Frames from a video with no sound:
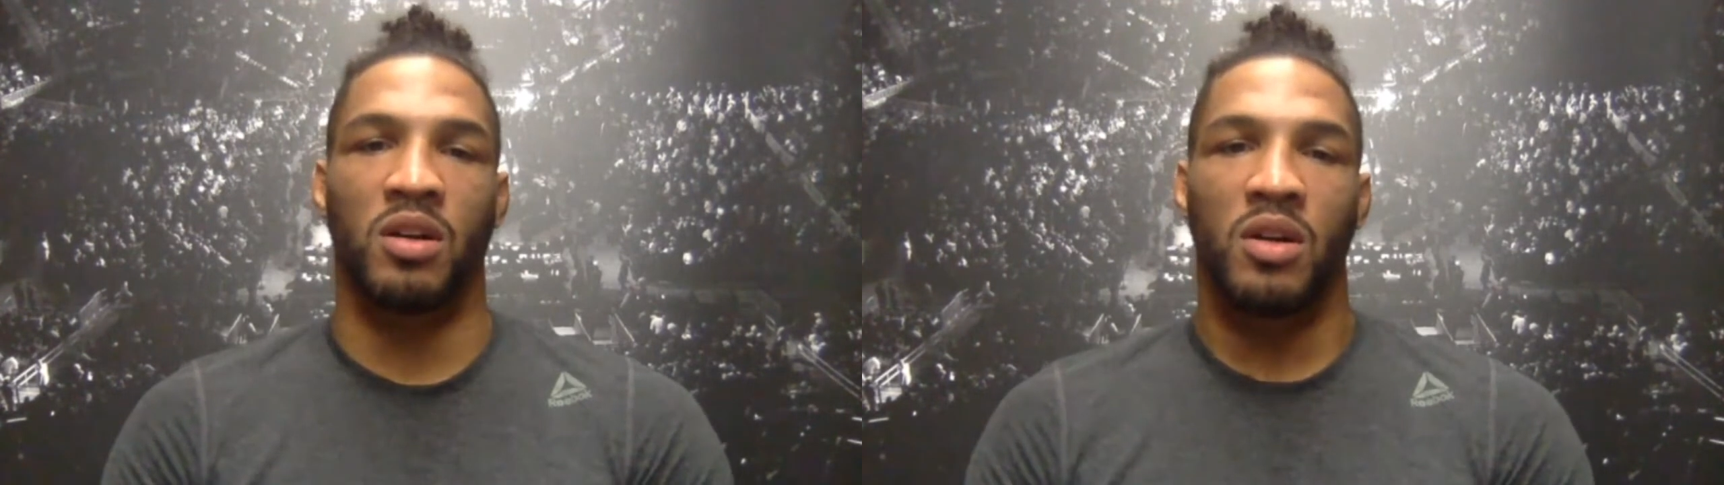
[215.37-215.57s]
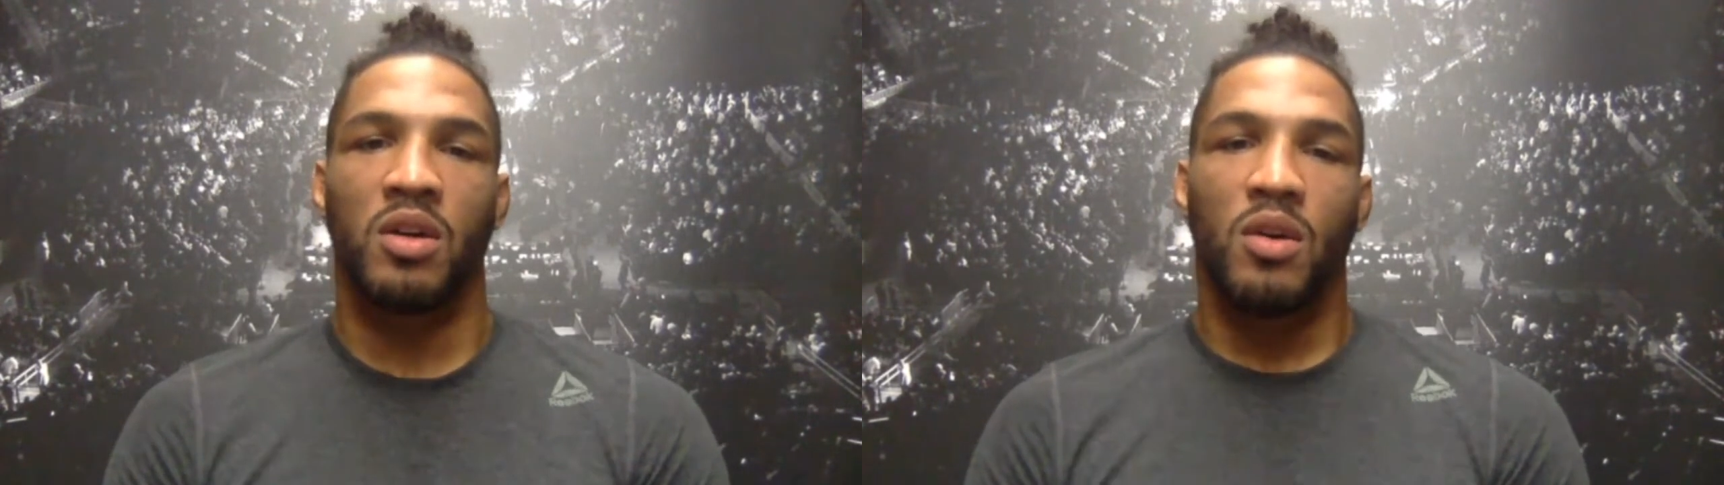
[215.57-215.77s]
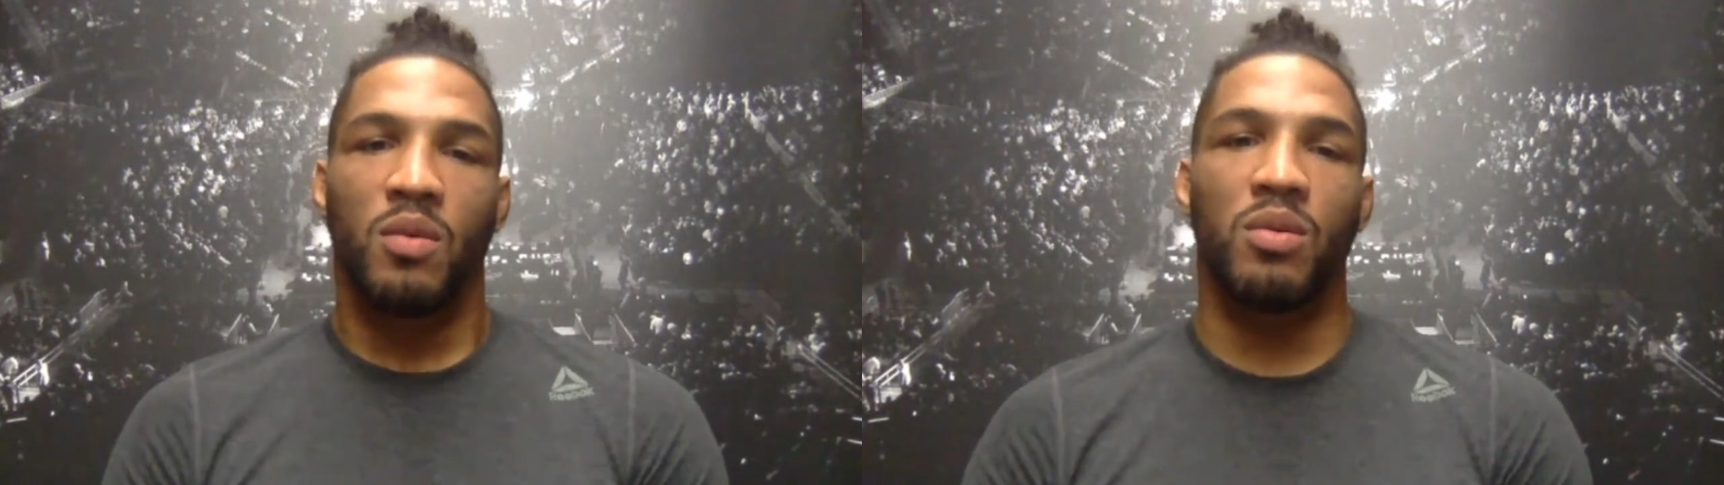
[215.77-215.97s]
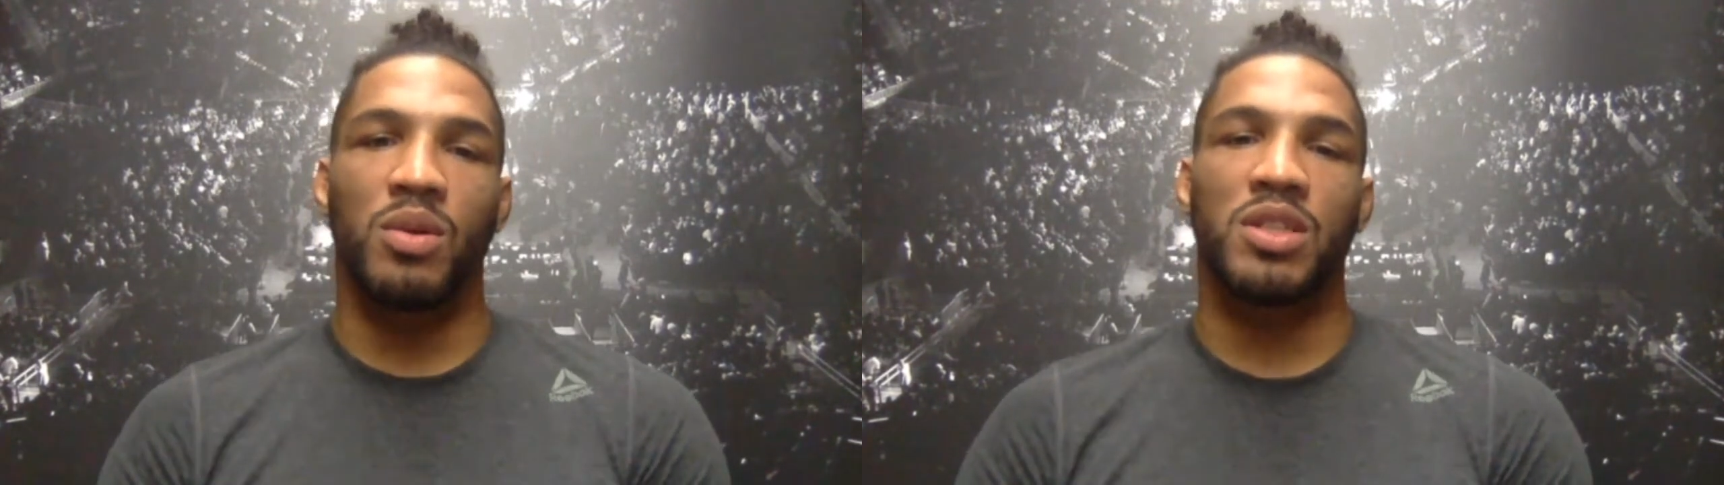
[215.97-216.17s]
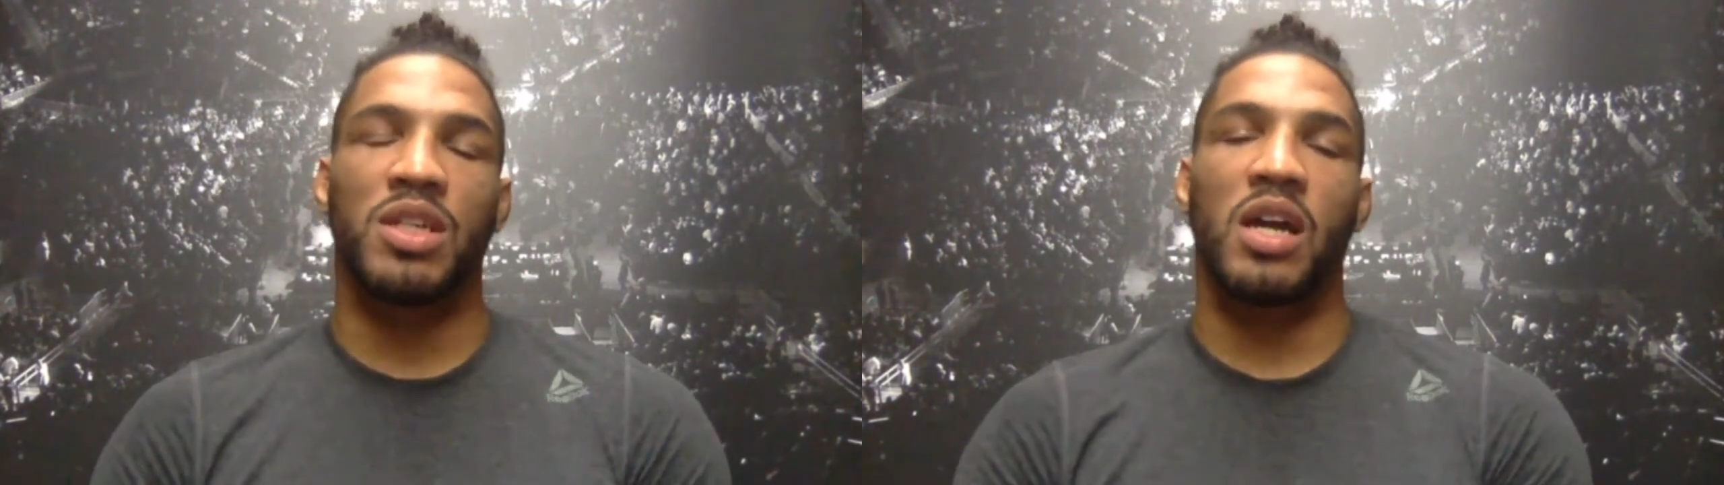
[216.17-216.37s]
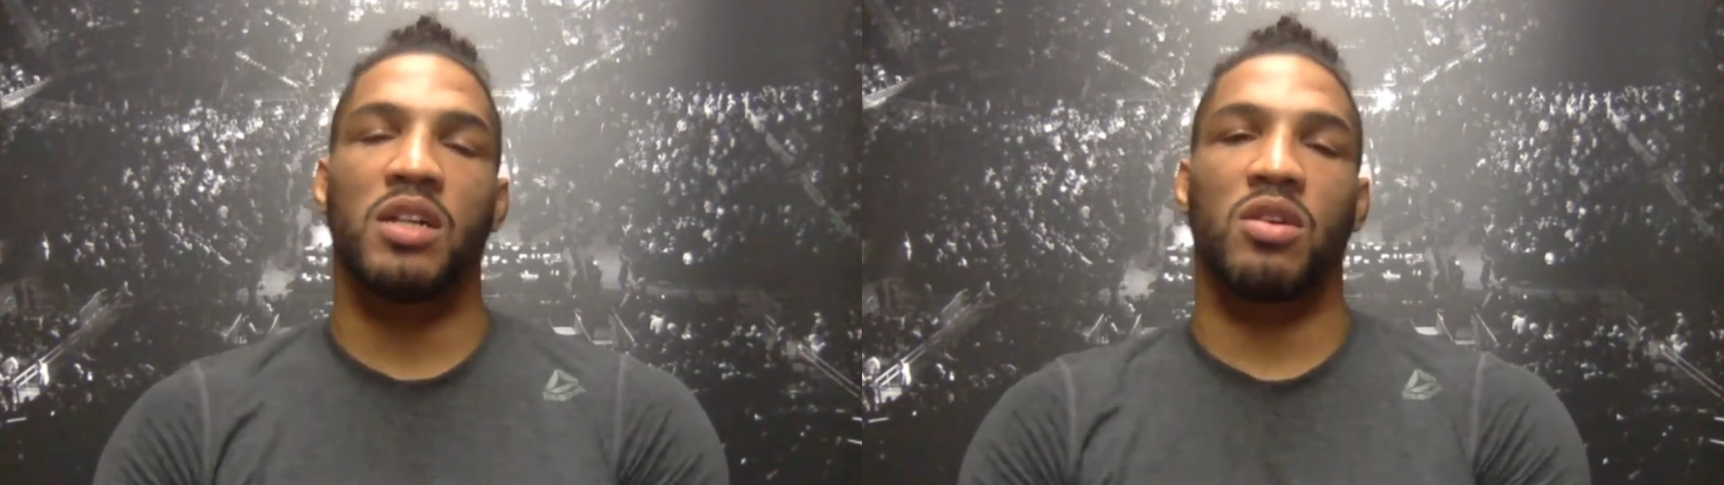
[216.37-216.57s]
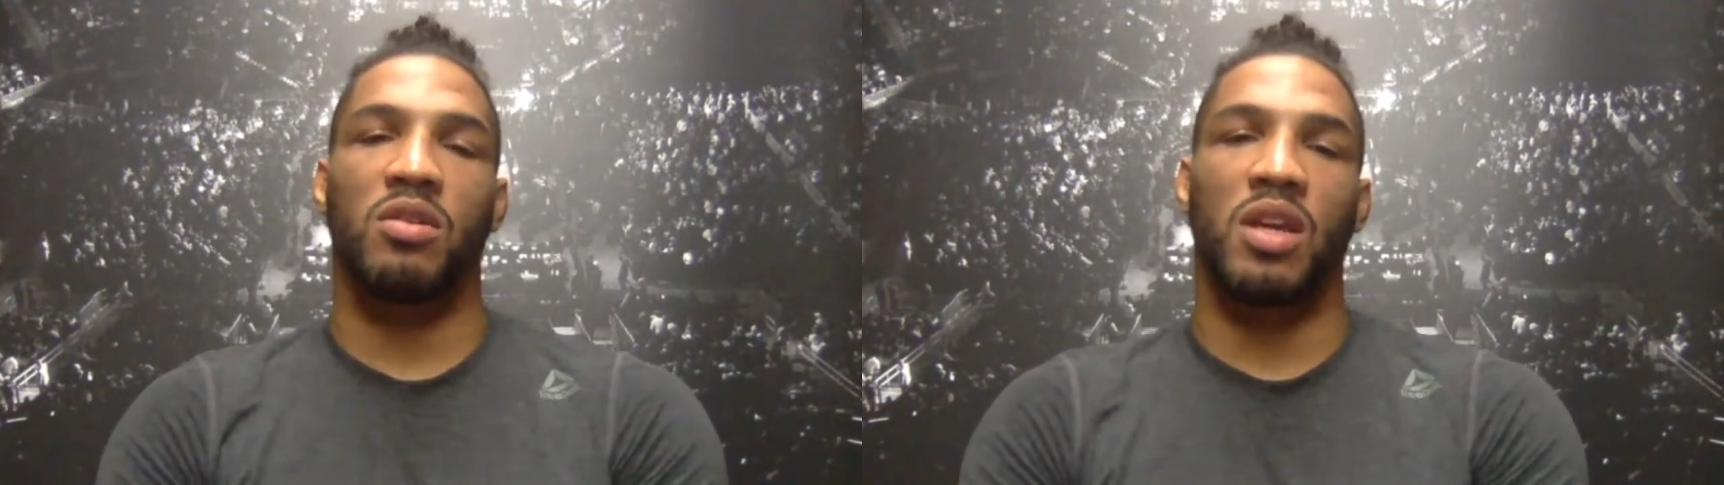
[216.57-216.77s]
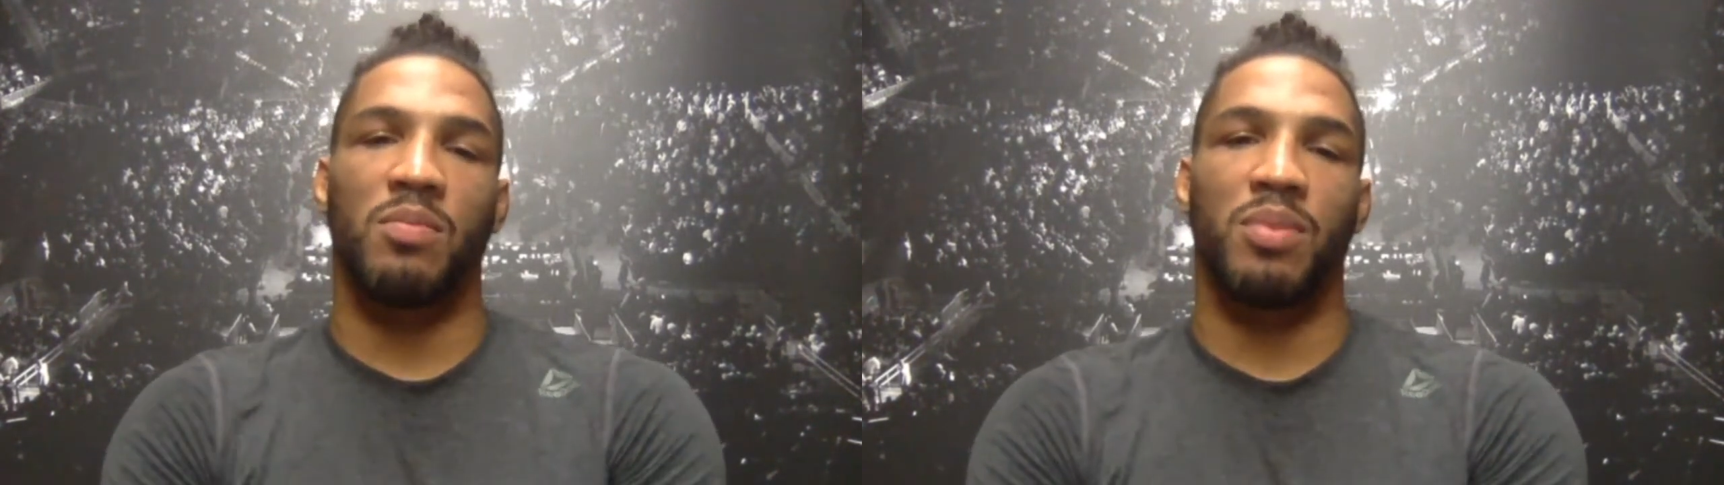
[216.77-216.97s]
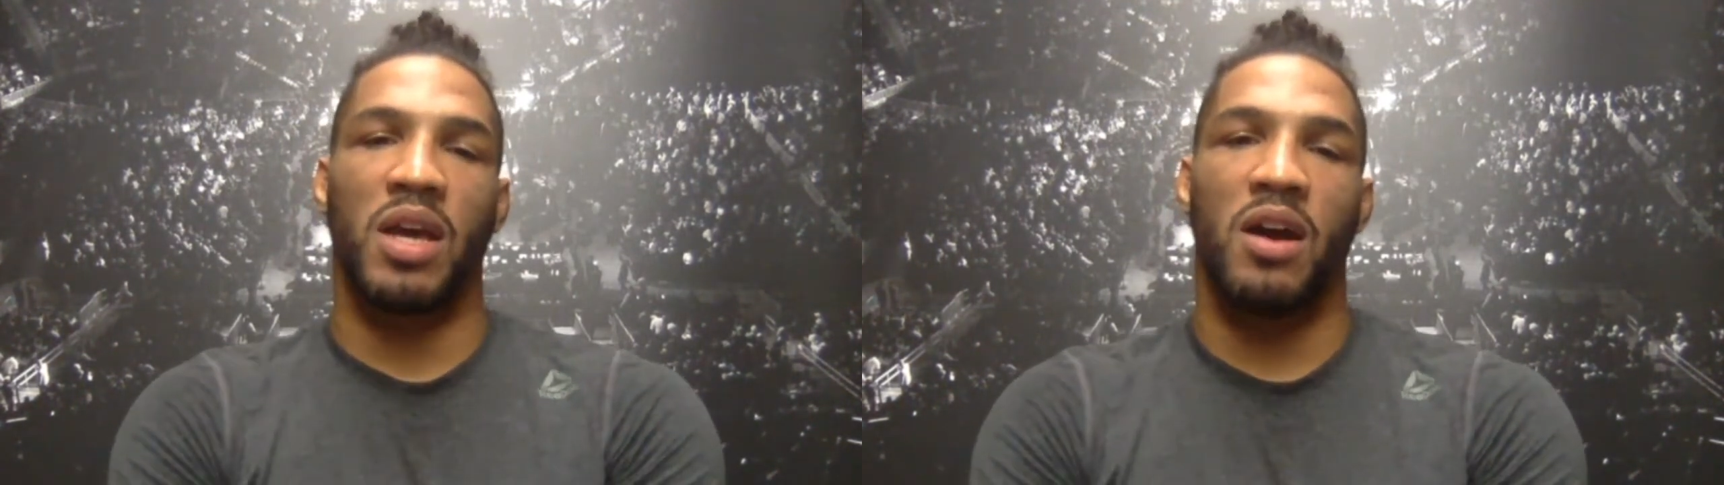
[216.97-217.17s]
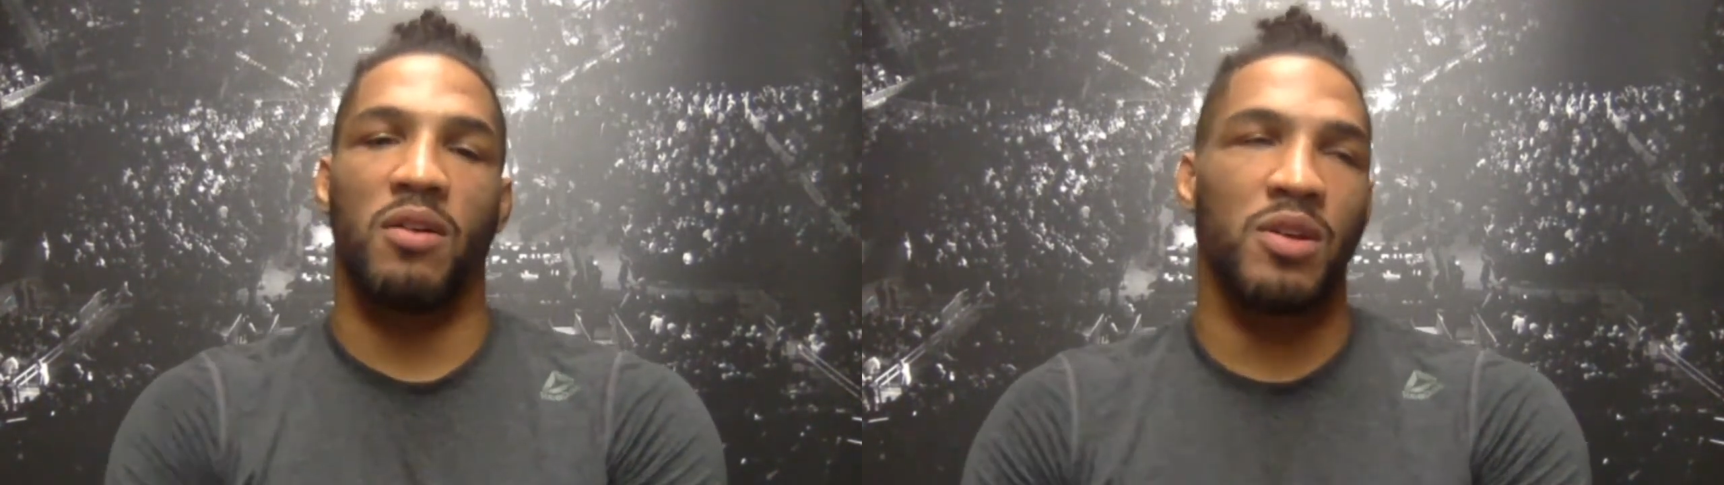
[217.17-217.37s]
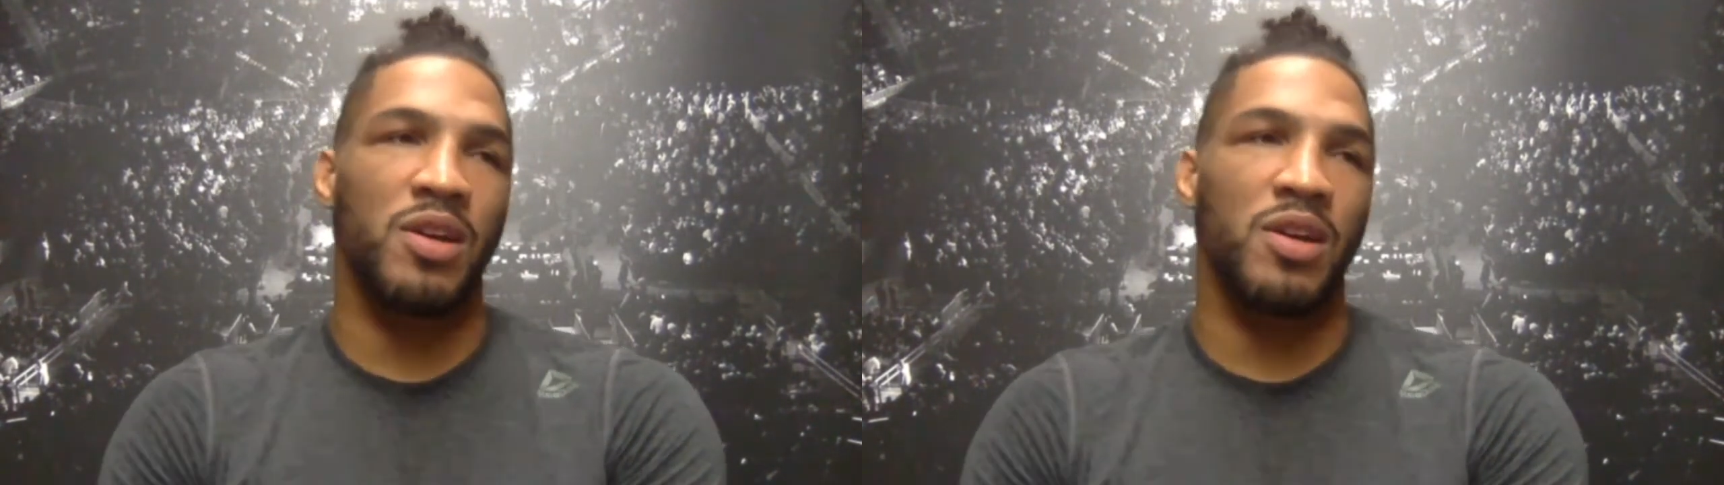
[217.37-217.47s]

so we'll see how this whole thing play out.